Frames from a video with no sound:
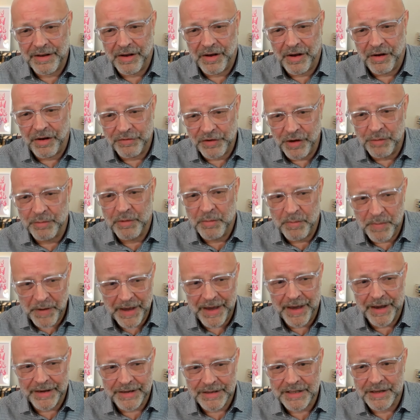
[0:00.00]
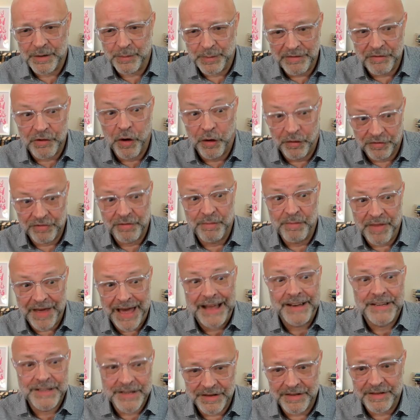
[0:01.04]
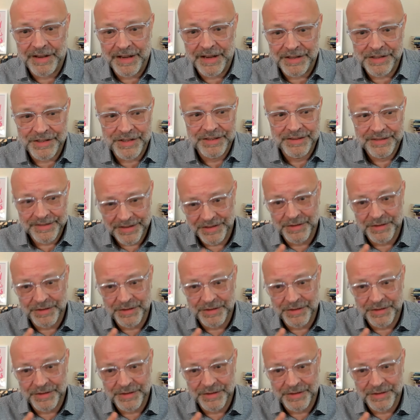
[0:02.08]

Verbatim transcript: of human beings that we've got from that to this.